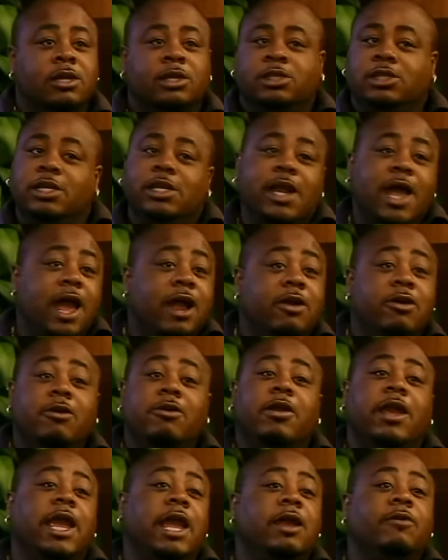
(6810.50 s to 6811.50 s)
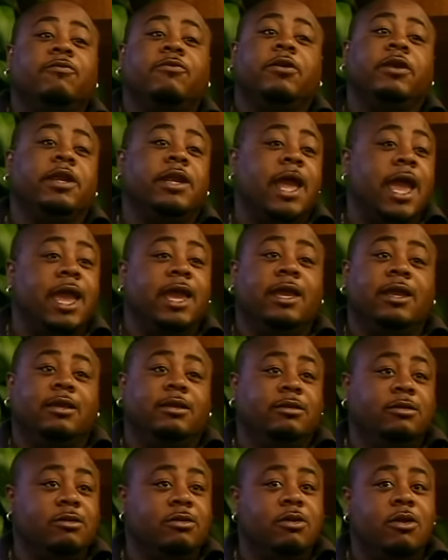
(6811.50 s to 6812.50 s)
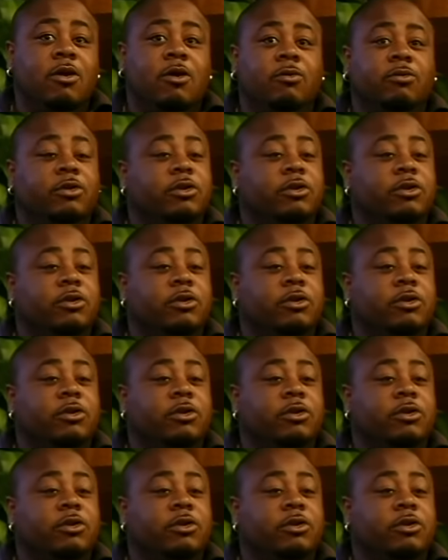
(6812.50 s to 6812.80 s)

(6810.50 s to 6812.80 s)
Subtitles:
She not here every day, you know,